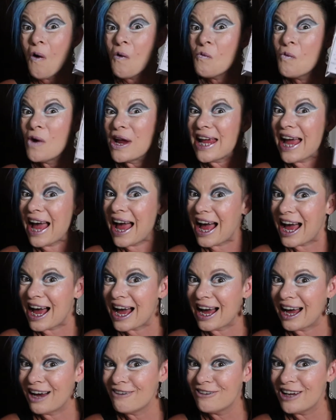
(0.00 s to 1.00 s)
We
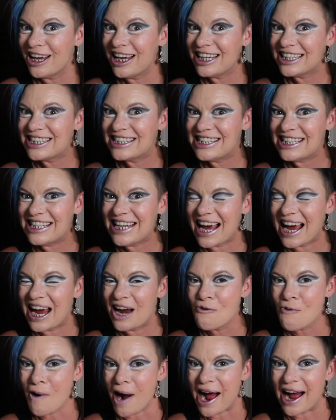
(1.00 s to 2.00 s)
have a
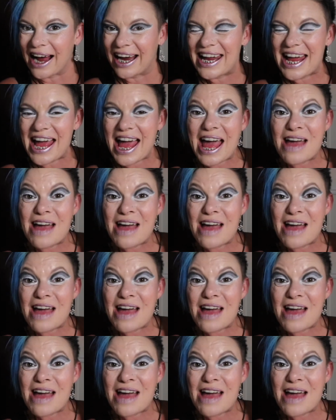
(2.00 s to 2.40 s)
DIY